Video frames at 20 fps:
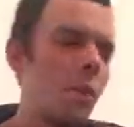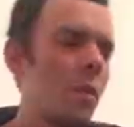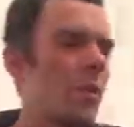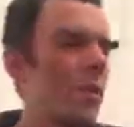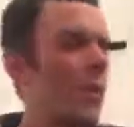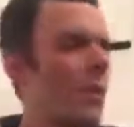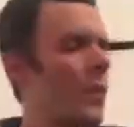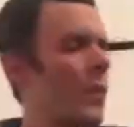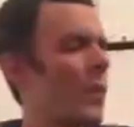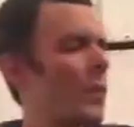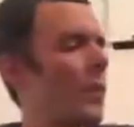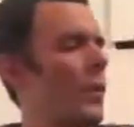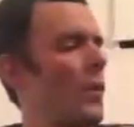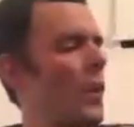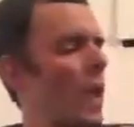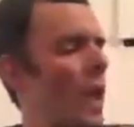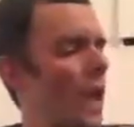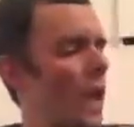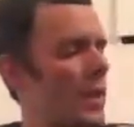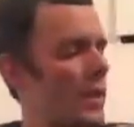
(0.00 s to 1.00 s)
You look for
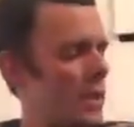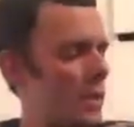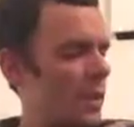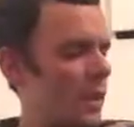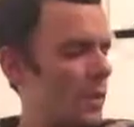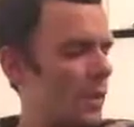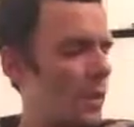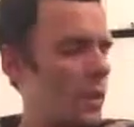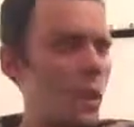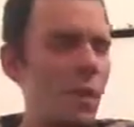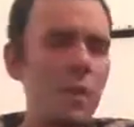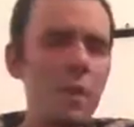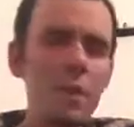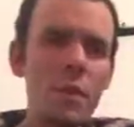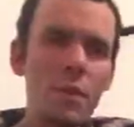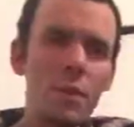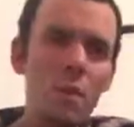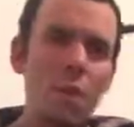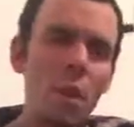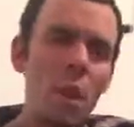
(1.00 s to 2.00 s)
that in the front
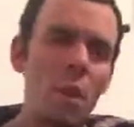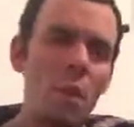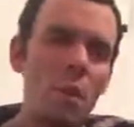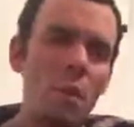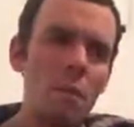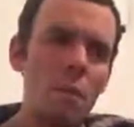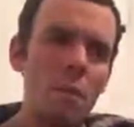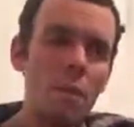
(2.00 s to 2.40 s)
as well.